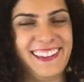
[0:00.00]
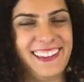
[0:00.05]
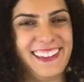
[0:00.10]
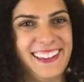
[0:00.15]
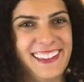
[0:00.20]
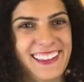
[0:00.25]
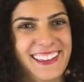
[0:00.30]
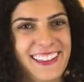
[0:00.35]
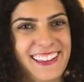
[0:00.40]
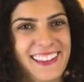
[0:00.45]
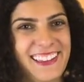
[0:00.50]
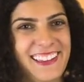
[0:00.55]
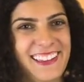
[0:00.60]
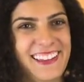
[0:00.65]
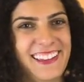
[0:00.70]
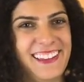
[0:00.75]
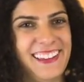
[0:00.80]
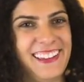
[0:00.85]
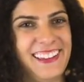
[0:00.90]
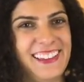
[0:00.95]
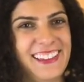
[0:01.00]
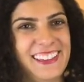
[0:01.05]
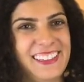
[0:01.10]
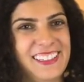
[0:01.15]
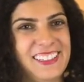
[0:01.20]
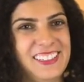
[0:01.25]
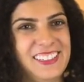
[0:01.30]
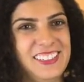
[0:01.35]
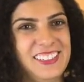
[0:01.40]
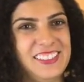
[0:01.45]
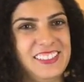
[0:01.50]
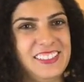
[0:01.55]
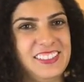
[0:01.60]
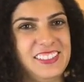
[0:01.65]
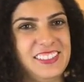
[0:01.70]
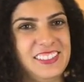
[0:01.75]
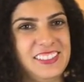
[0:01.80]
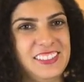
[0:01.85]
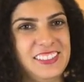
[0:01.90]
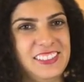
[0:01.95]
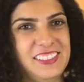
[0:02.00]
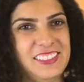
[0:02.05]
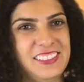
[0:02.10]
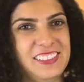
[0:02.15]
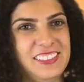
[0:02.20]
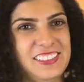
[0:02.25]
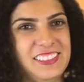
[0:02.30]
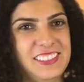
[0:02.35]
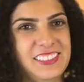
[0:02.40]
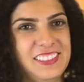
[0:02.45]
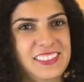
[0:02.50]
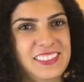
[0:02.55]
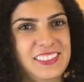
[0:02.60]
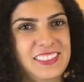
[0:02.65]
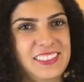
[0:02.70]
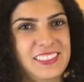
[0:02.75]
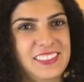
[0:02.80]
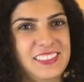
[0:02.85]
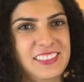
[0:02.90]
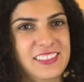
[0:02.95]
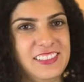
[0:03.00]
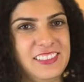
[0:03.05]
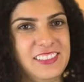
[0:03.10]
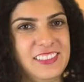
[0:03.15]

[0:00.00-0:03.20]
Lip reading: (silent)